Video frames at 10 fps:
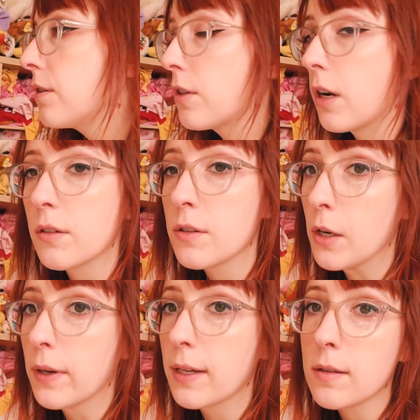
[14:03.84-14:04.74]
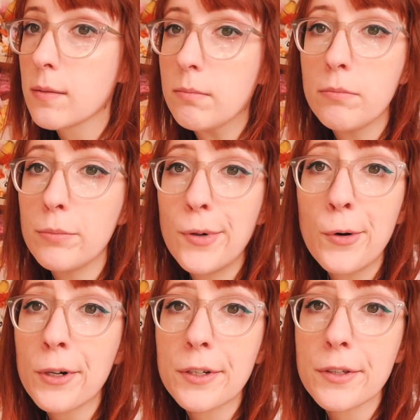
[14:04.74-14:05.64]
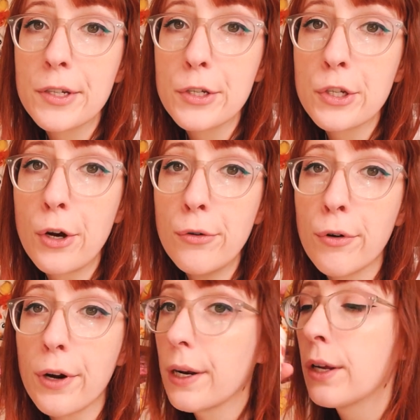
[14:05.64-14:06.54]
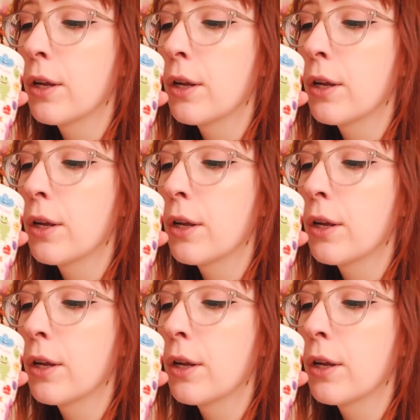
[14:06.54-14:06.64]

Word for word: start sewing some orders and just go for it.